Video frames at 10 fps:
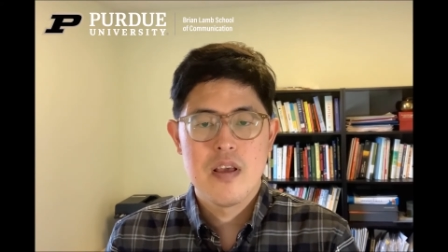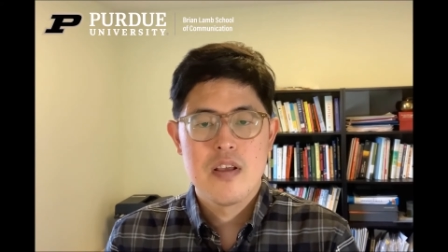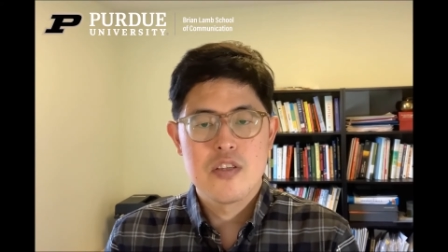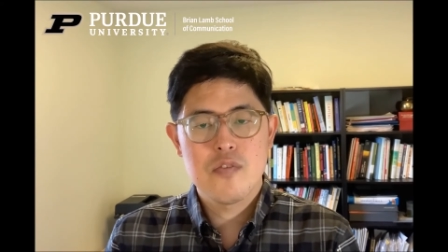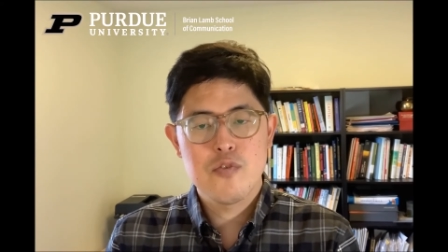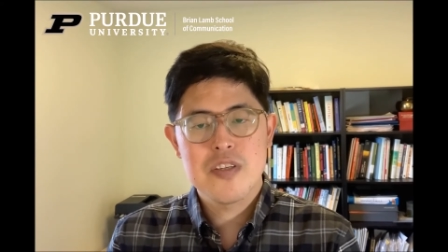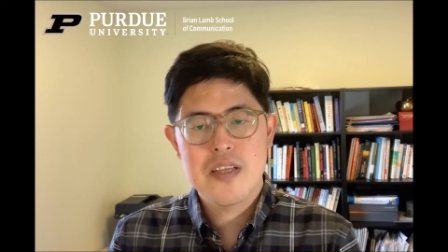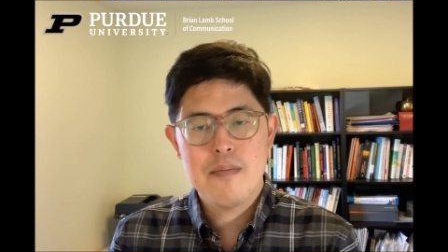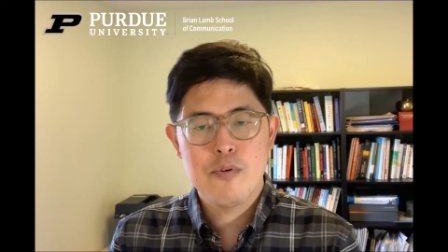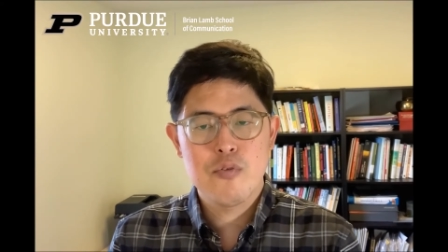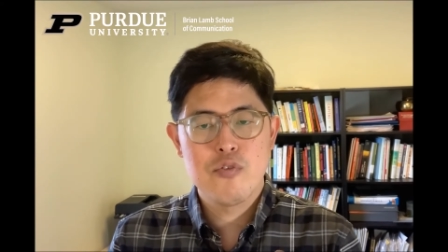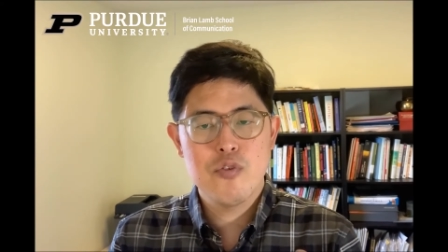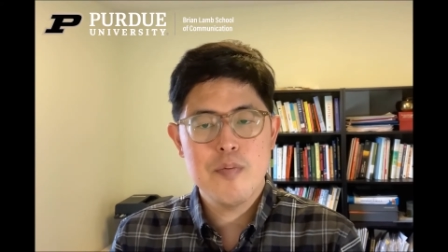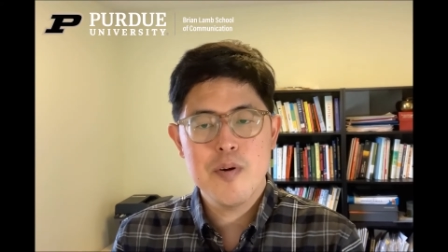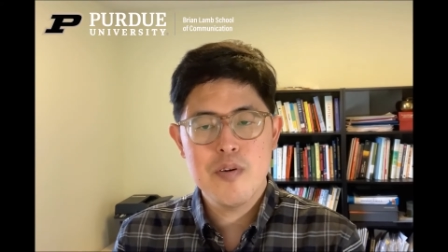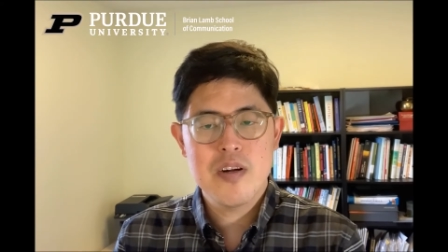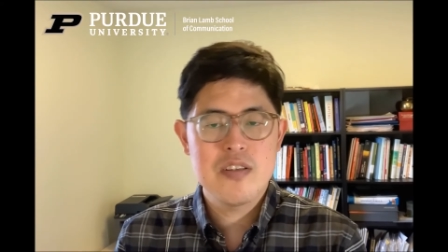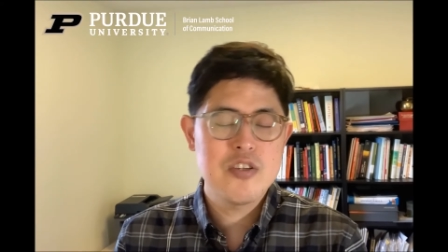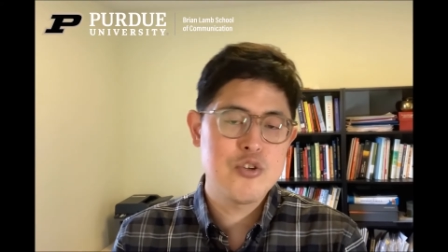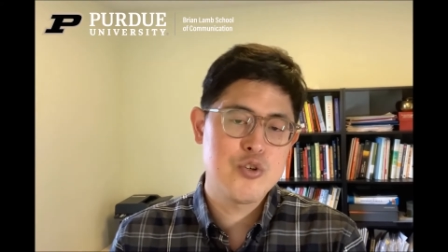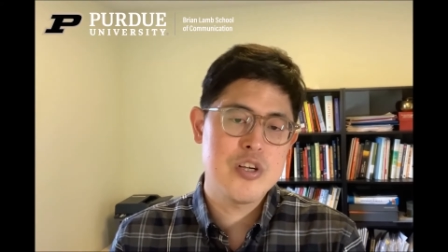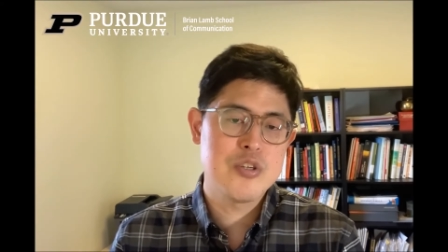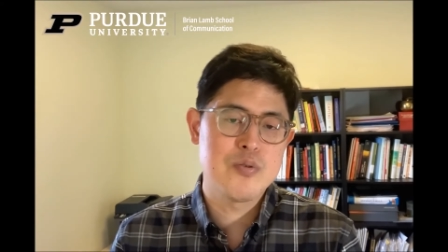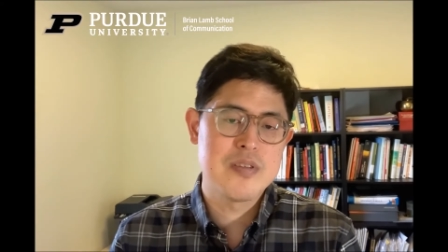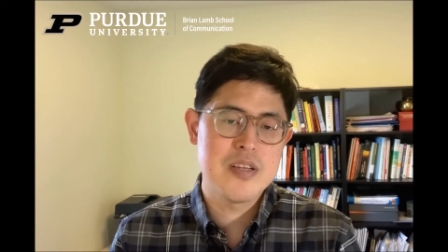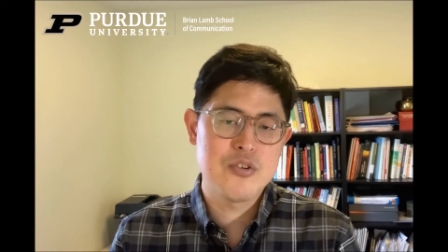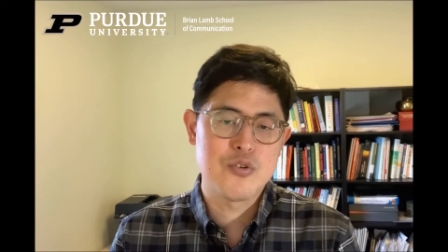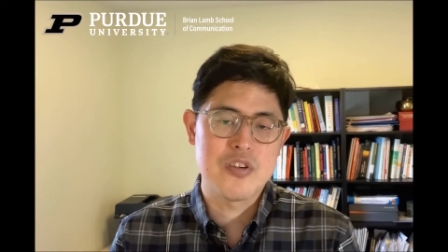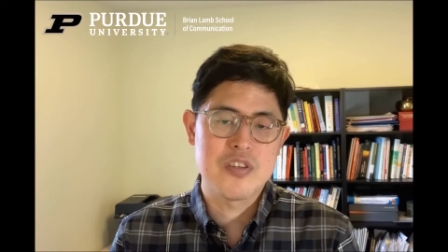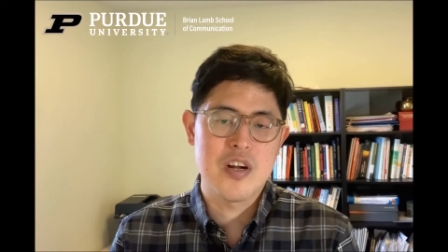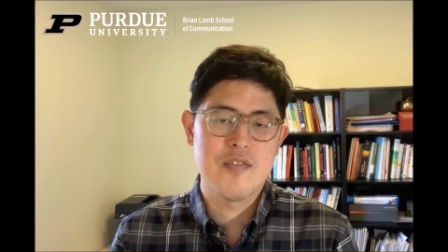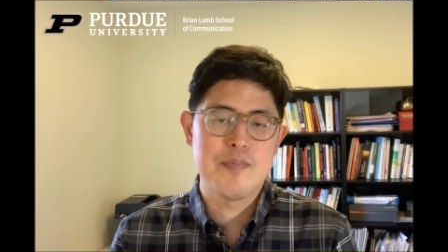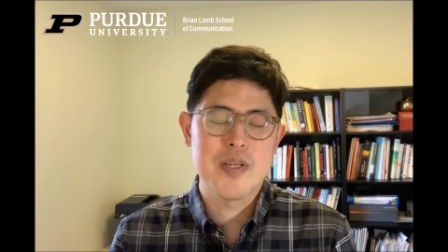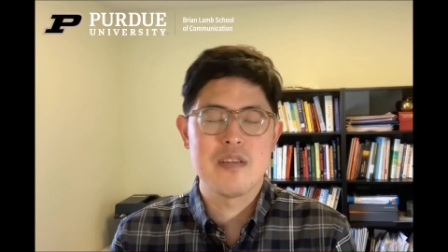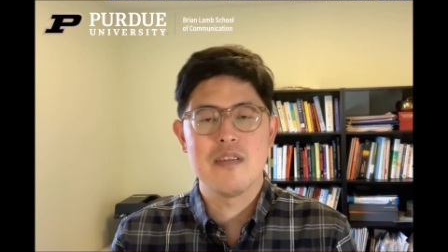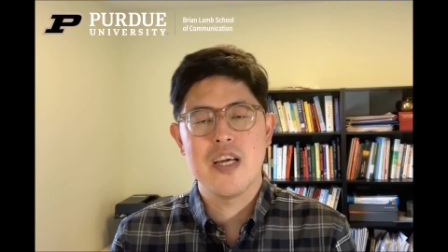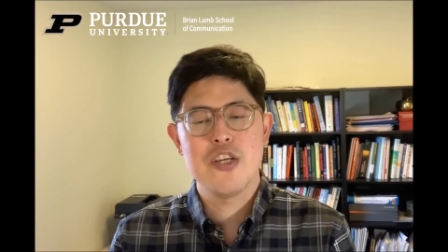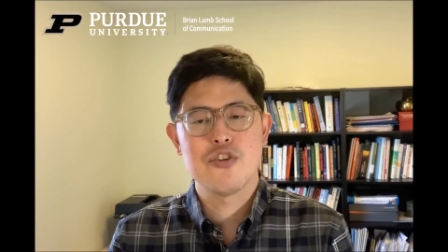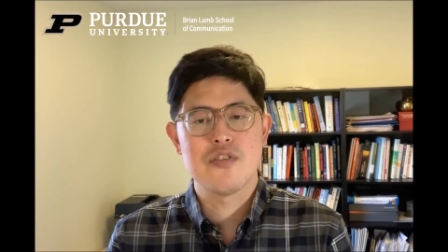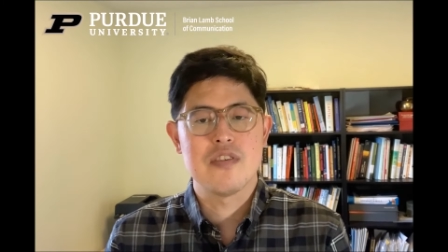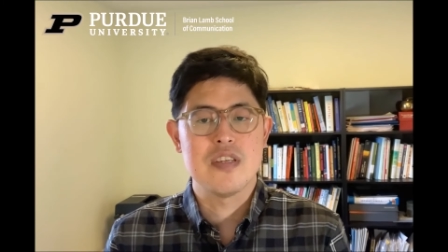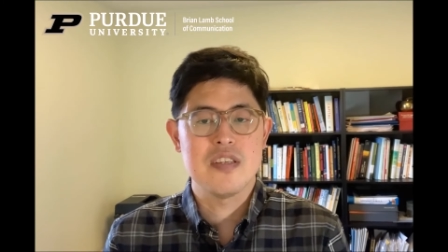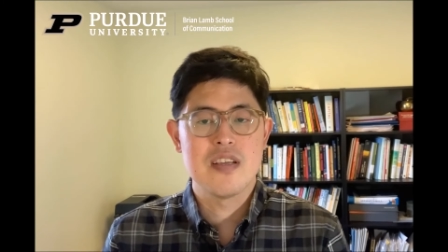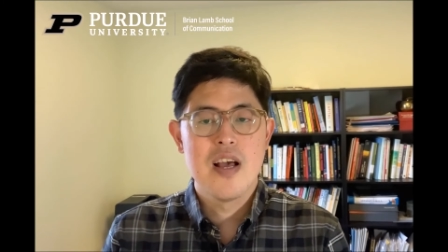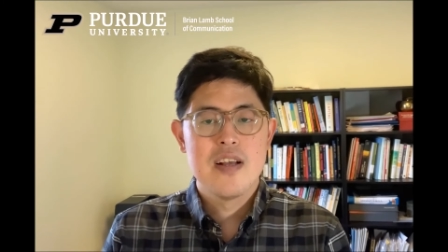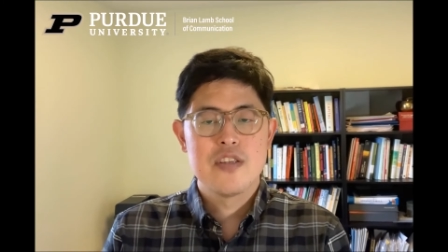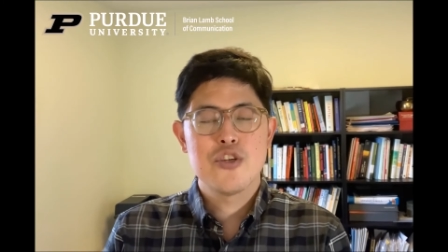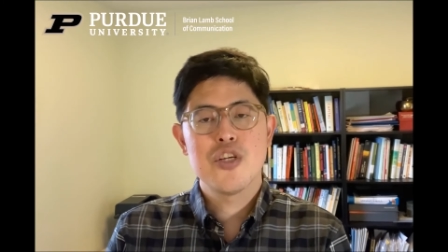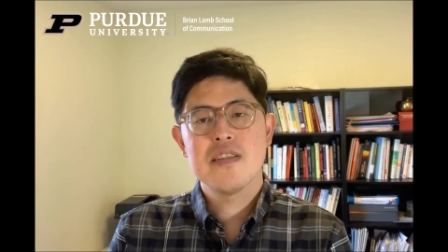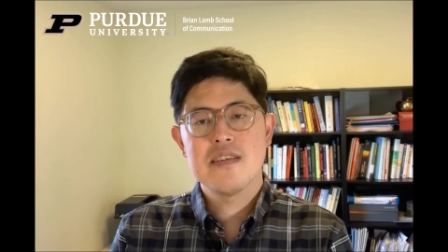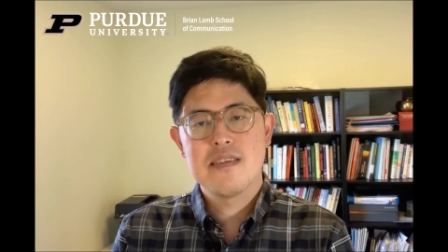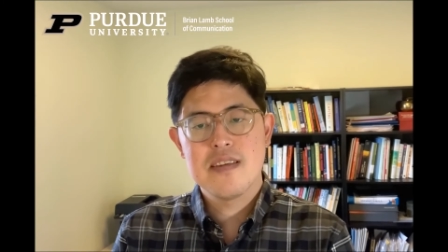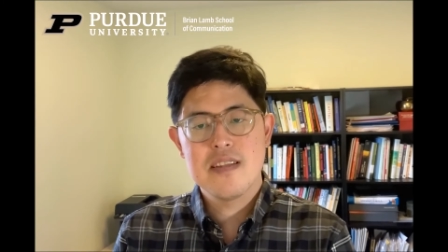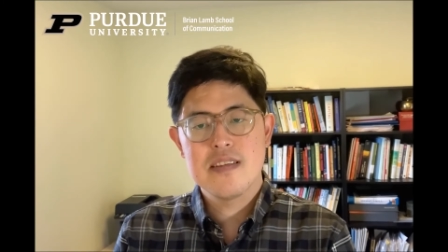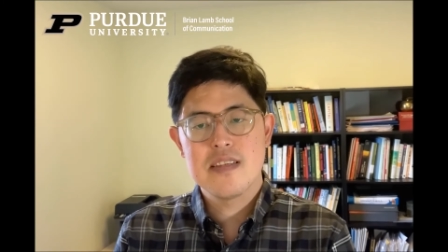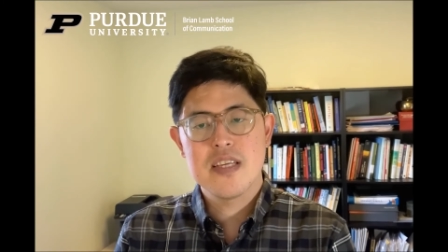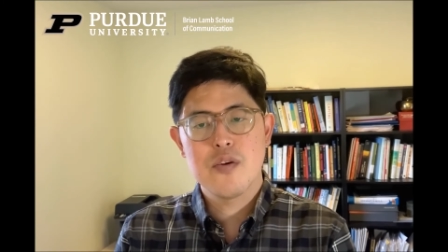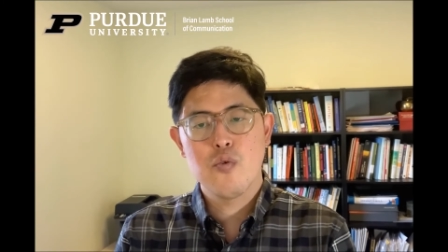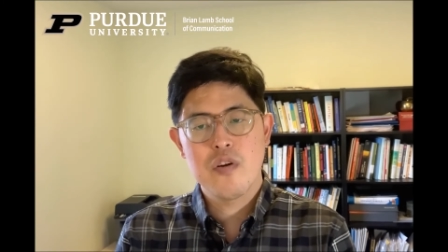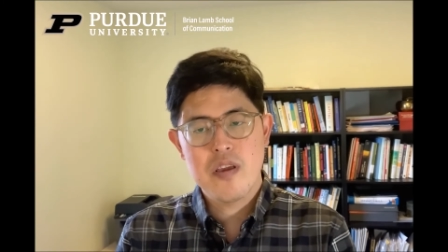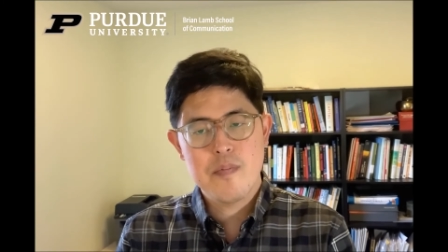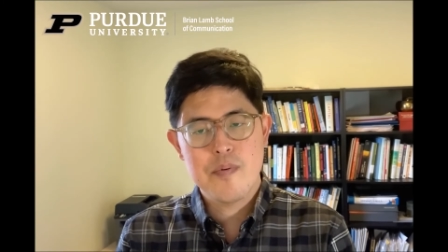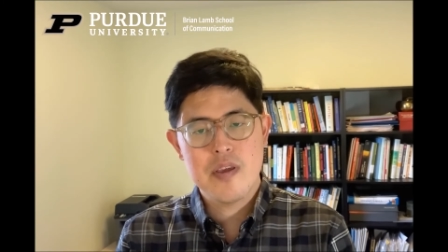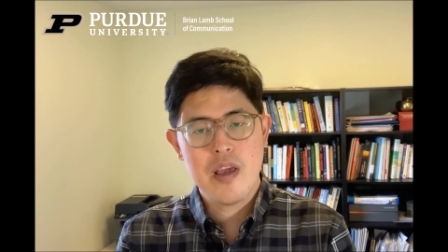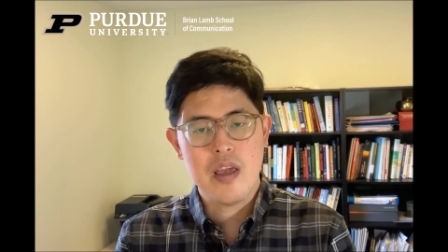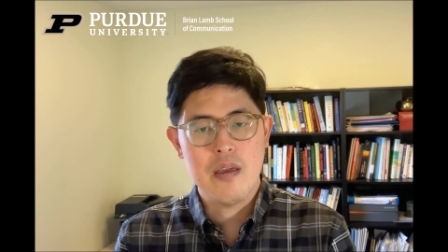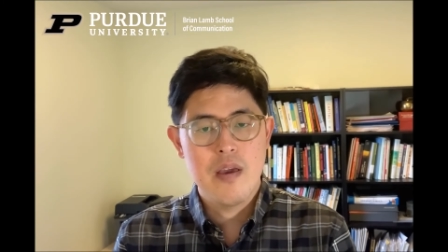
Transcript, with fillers: So for example, do Americans trust or distrust governmental agencies such as the CDC or EPA,